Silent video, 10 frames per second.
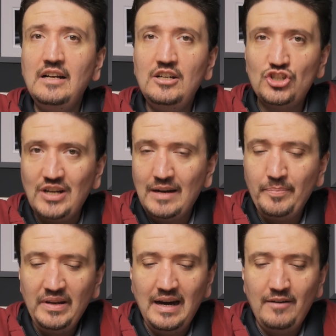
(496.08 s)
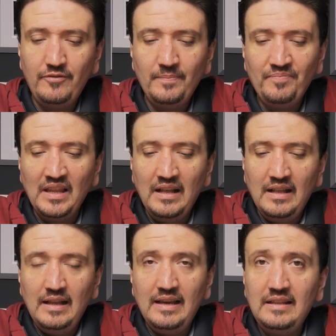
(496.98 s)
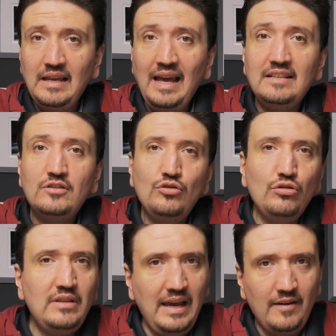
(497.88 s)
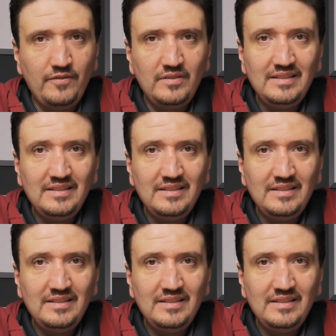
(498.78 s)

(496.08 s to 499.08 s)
sharp enough, it has good AF.